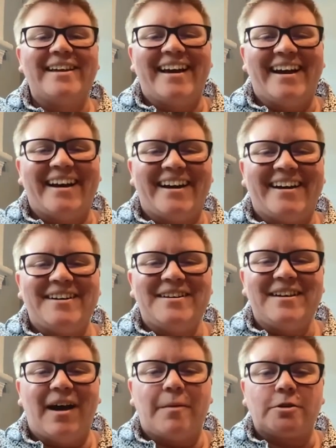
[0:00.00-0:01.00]

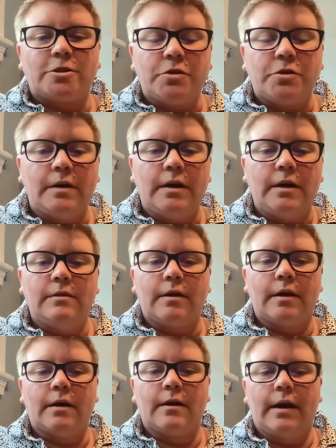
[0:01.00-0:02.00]
opportunity
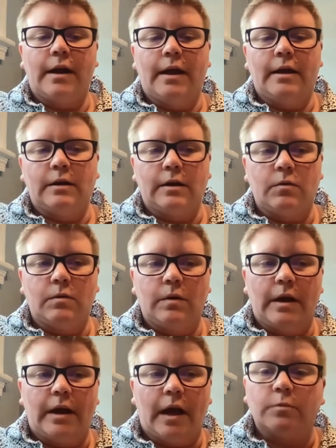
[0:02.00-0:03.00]
there, and
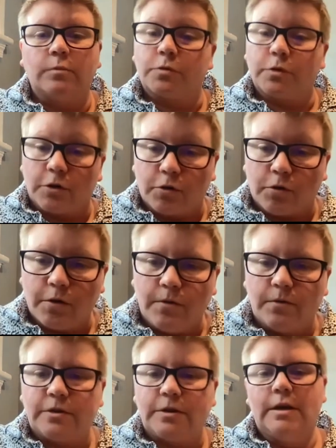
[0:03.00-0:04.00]
it helps
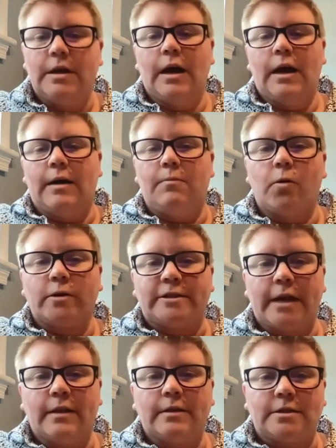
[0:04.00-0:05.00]
recruit more
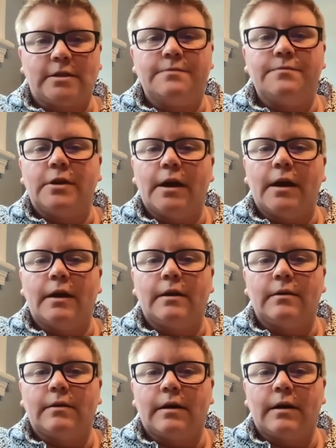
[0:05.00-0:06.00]
talent to the
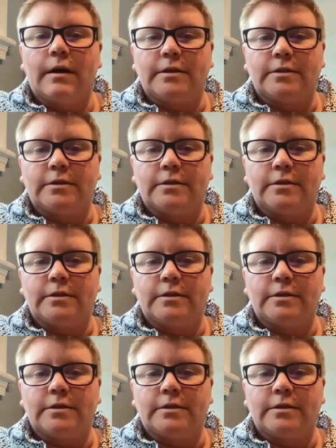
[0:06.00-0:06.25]
VA as